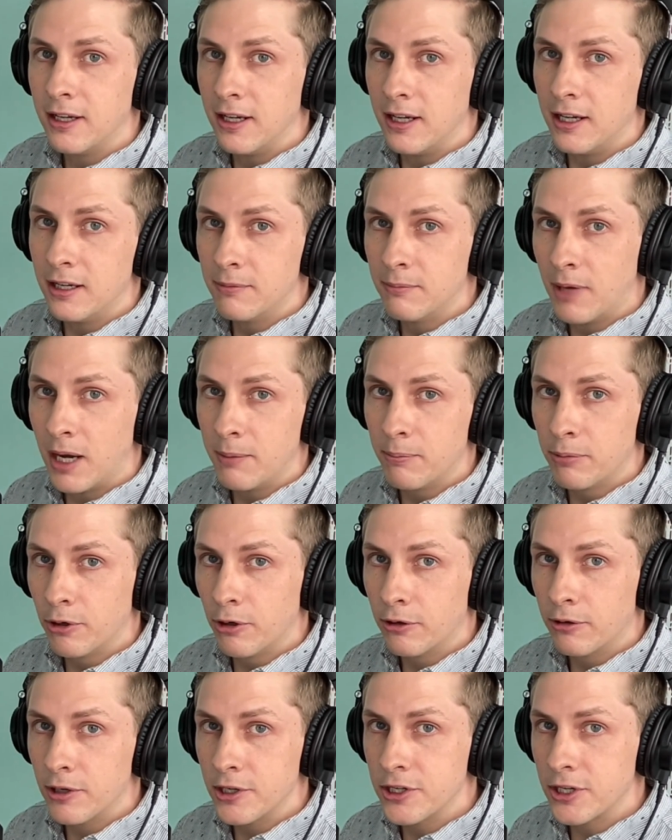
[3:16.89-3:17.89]
in my
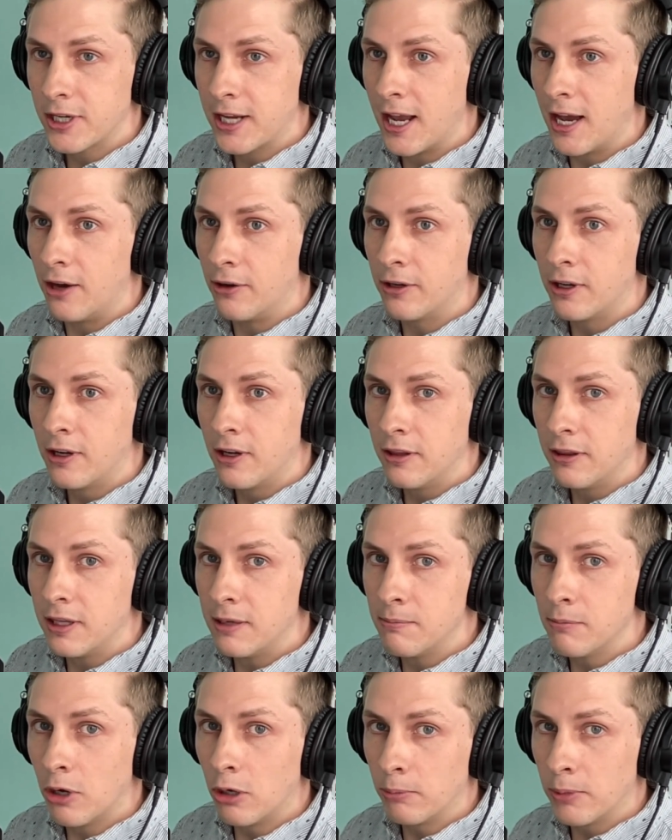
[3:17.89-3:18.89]
brokerage account the
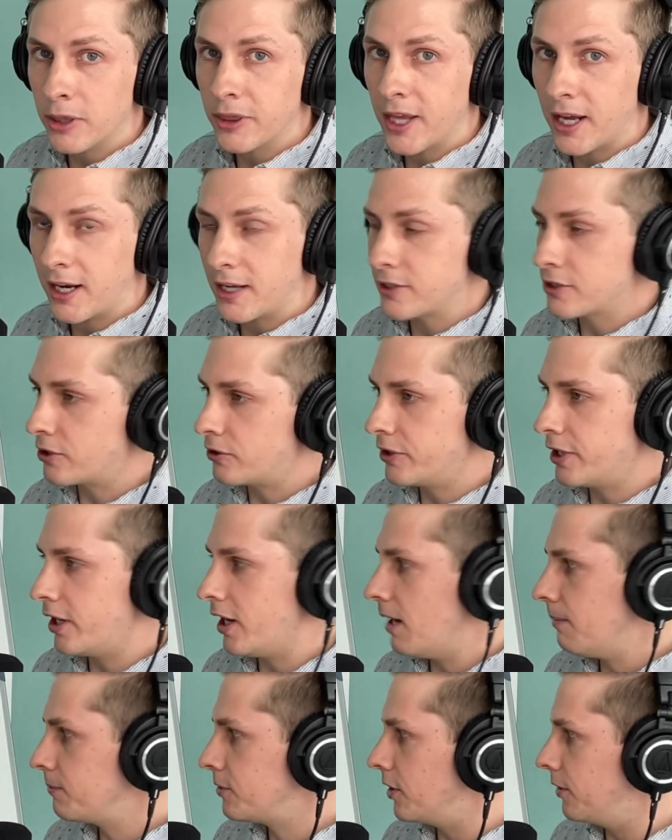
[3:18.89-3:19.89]
moment that I sold that
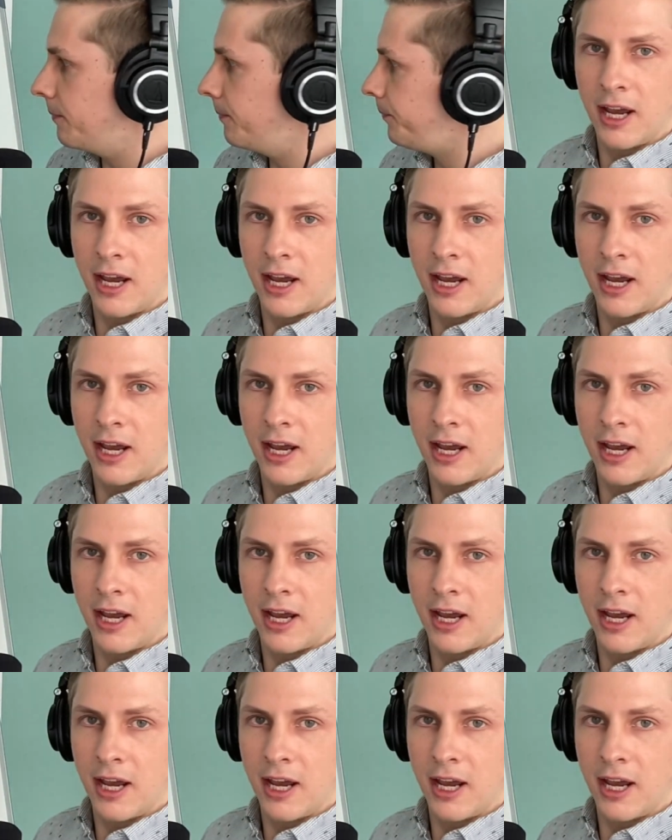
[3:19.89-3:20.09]
option.